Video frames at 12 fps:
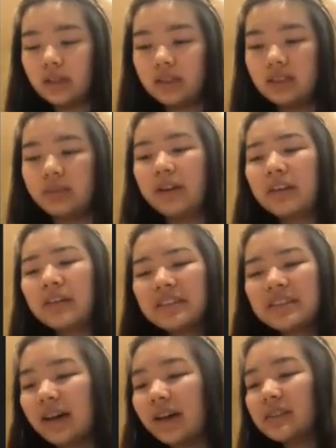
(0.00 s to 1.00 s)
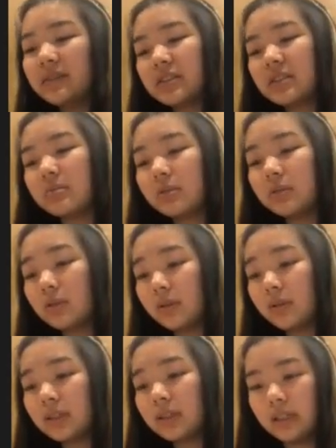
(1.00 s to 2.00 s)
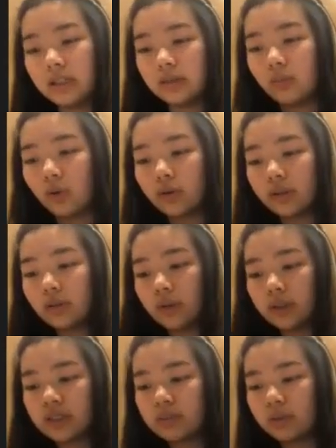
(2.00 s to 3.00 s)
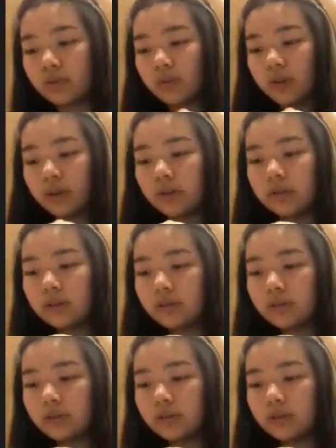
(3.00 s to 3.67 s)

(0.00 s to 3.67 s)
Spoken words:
Depending on the size of your spoon, you're going to need more than one spoonful.